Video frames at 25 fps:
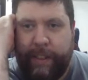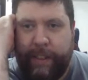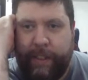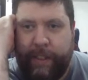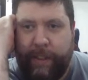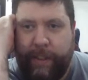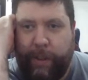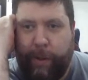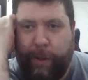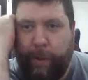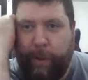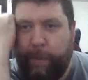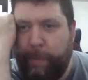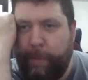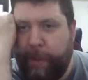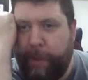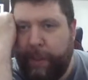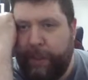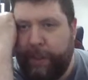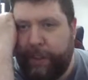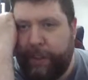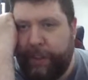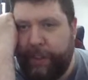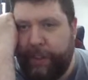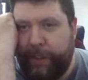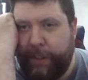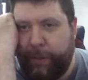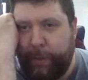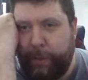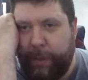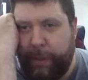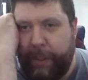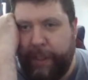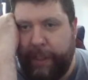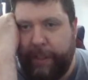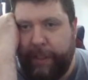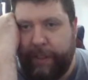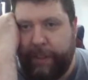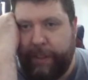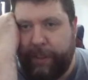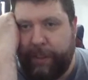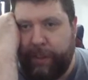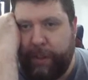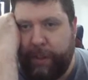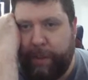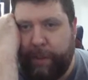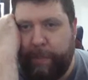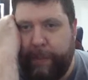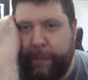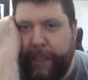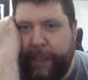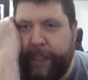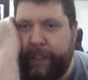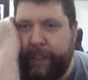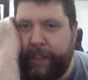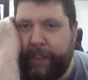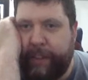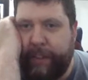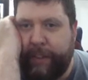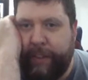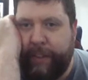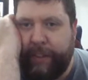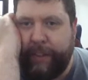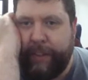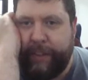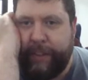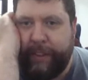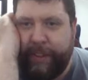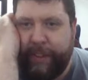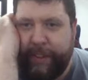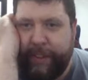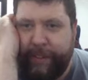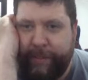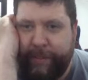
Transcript: Almost as real as drop bears, Lucas.